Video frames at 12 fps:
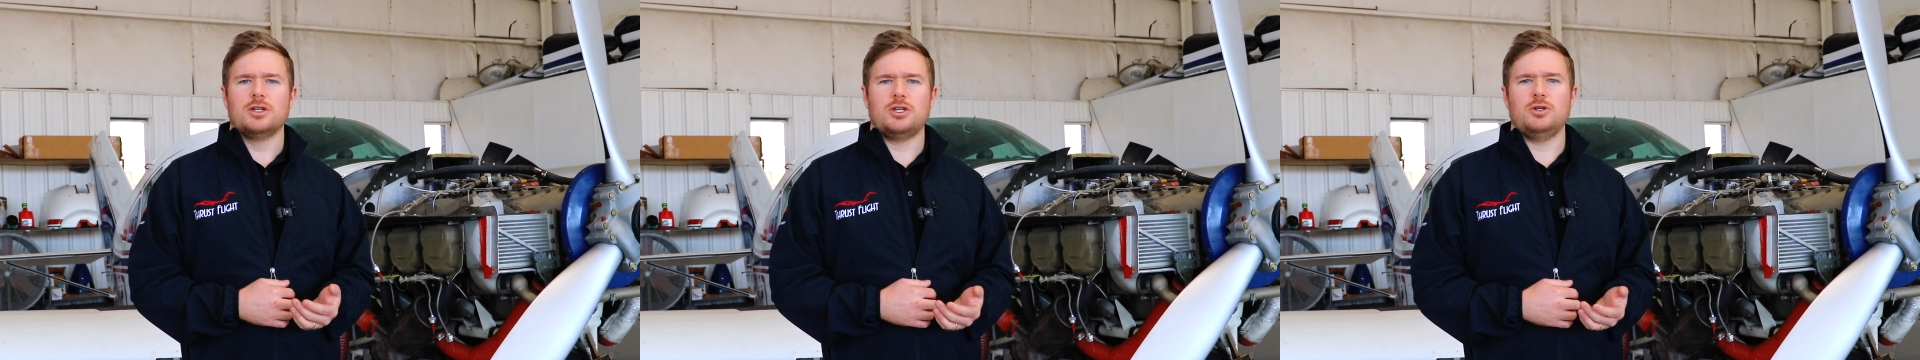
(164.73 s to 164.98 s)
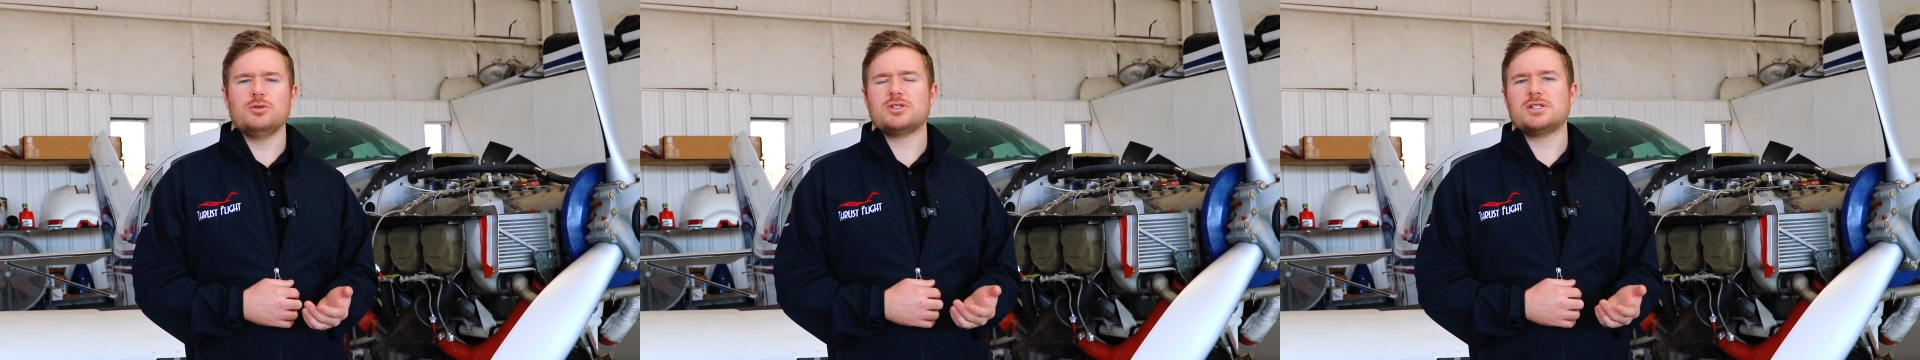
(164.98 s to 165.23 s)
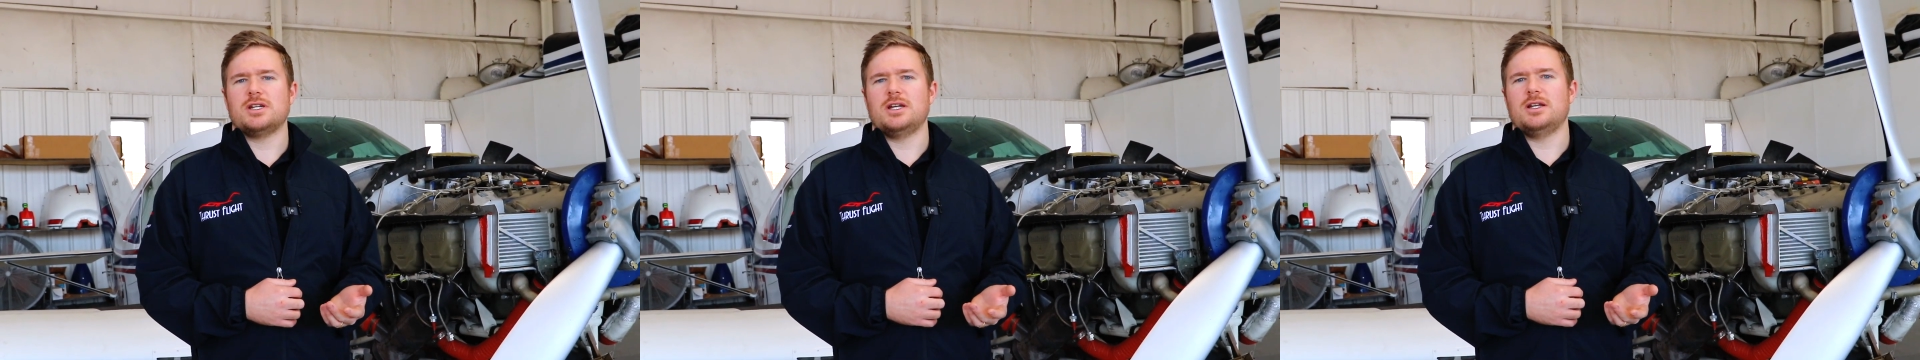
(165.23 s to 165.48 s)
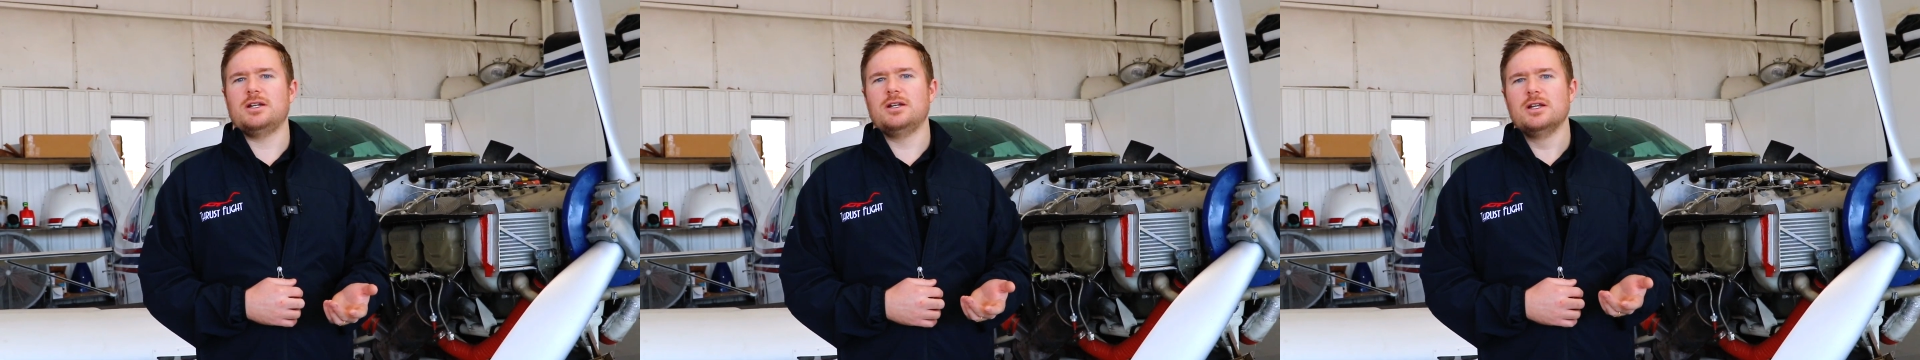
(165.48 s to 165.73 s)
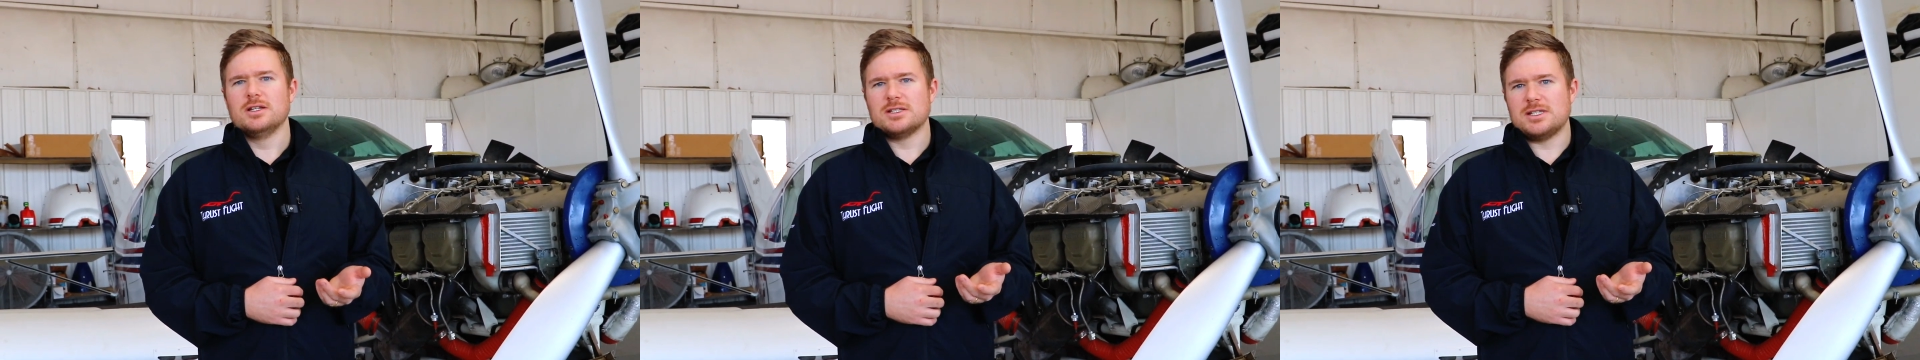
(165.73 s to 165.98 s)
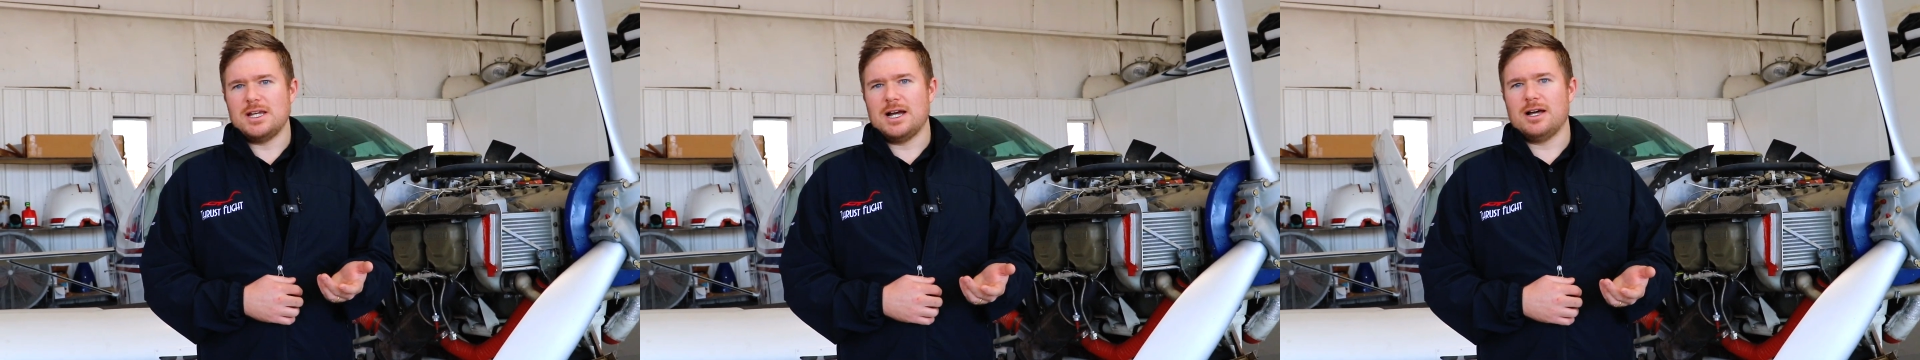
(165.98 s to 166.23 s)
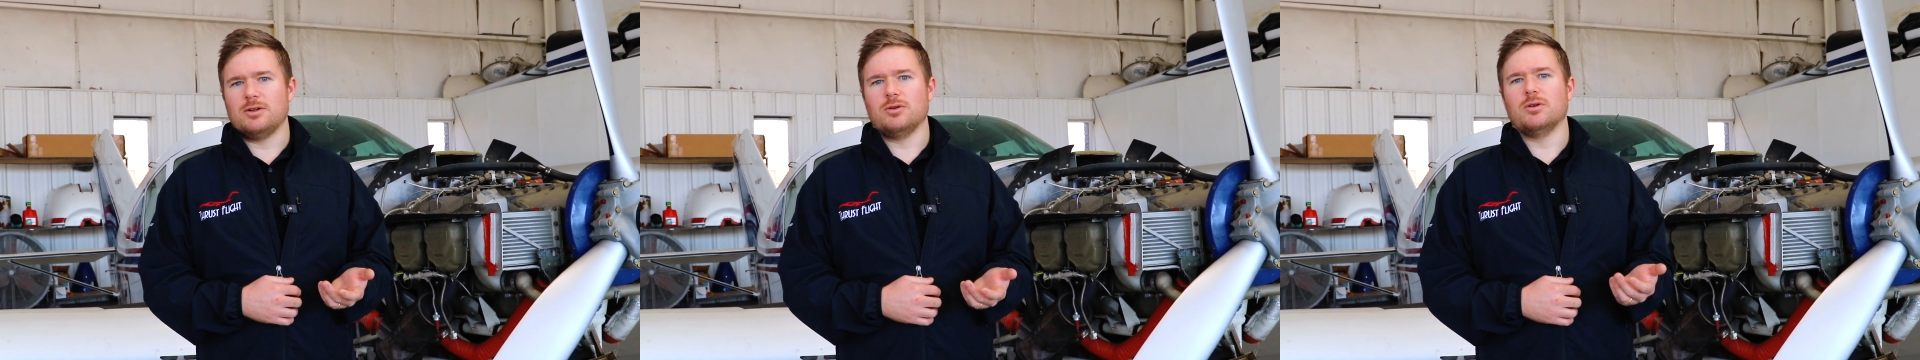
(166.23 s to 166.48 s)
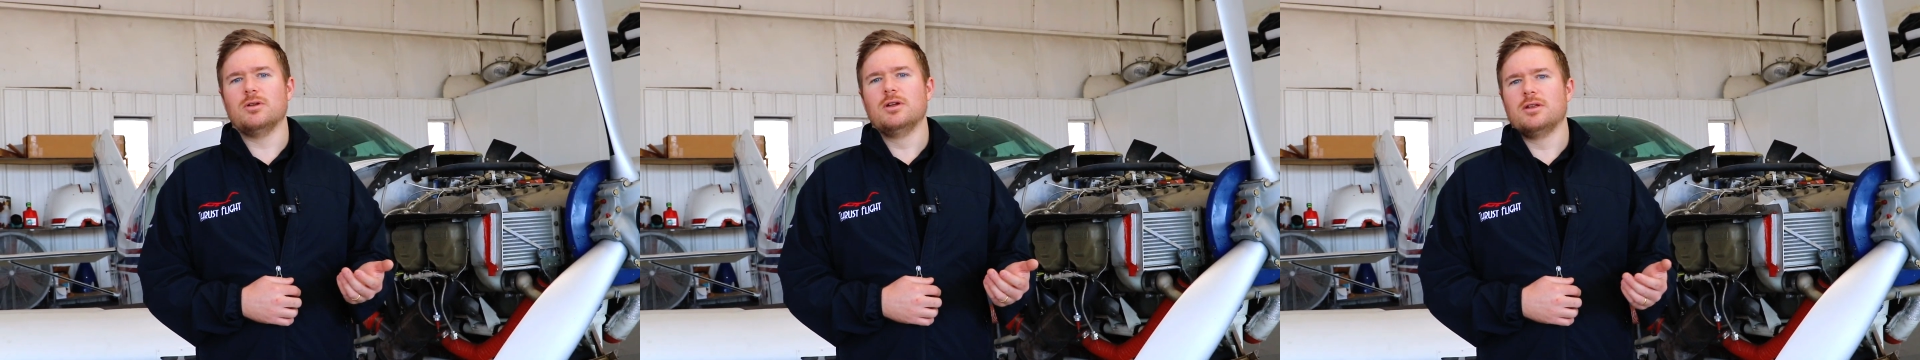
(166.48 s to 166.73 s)
Houston,
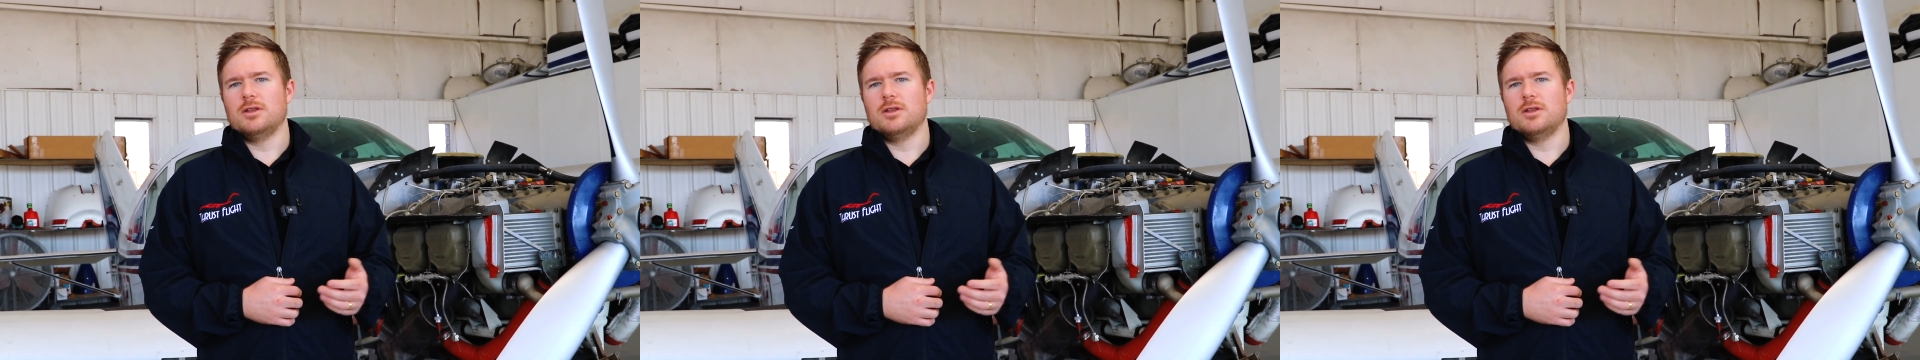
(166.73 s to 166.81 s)
Seattle,